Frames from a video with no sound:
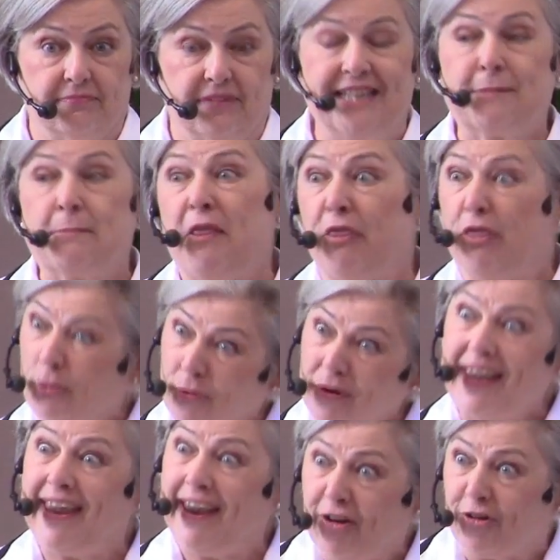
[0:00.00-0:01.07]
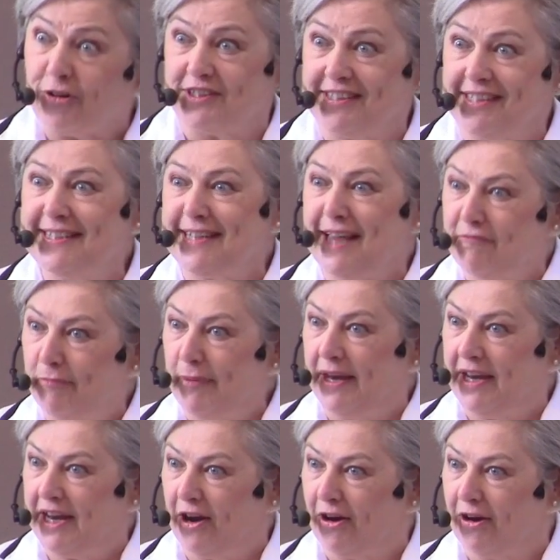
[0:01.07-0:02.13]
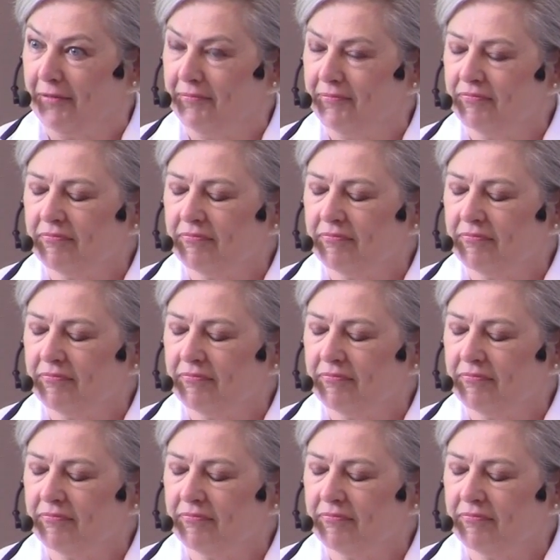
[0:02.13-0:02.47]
It's been 3 years since I've been here.